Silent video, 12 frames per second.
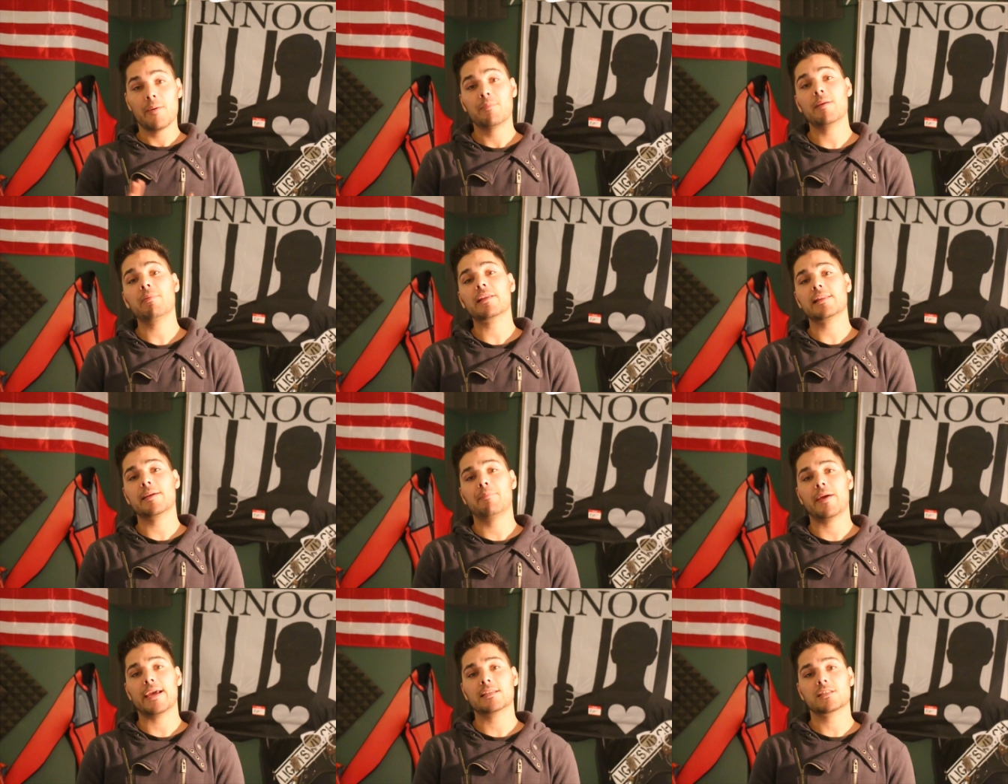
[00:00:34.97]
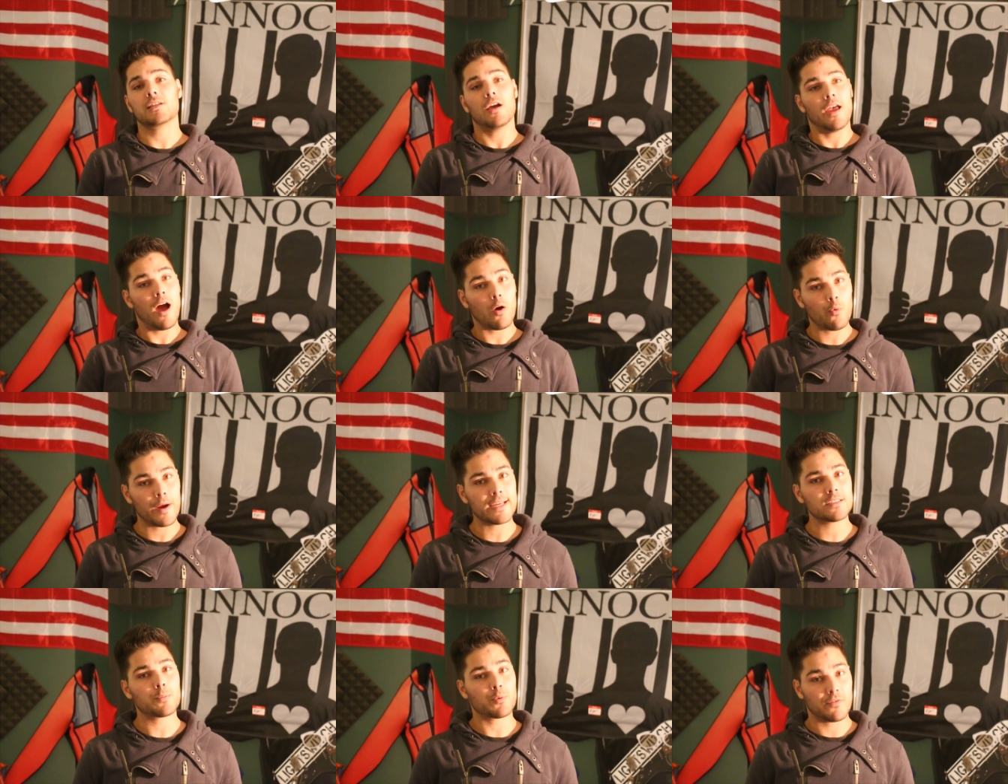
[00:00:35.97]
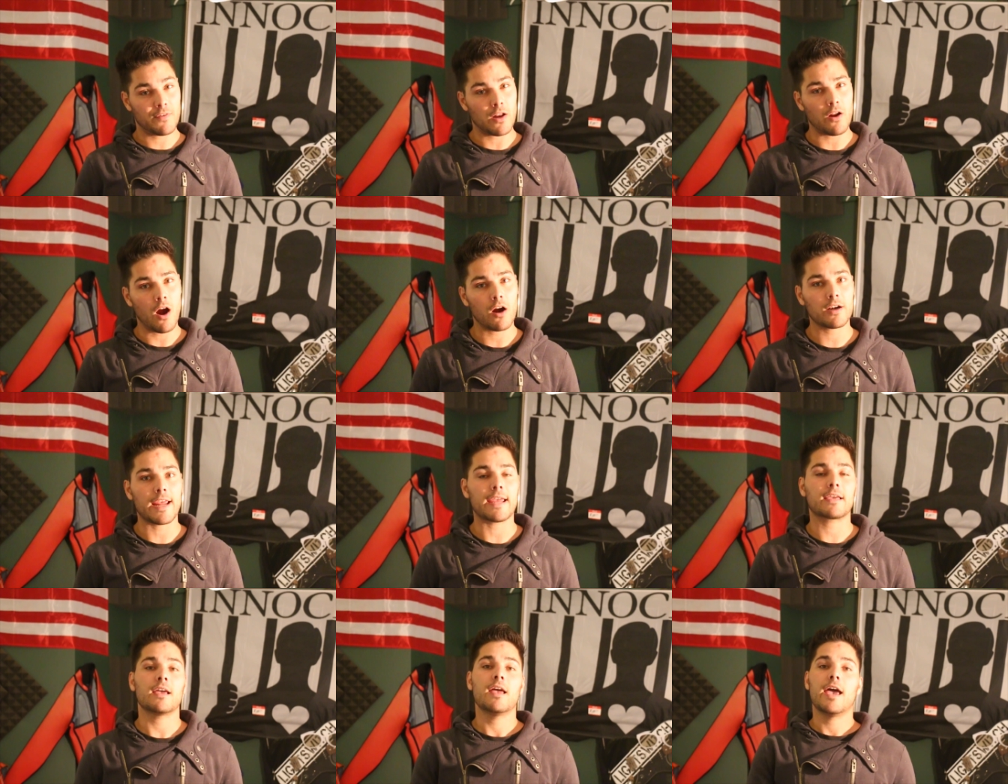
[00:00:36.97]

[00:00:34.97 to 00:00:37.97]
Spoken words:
biblically based, a way to prevent heartache,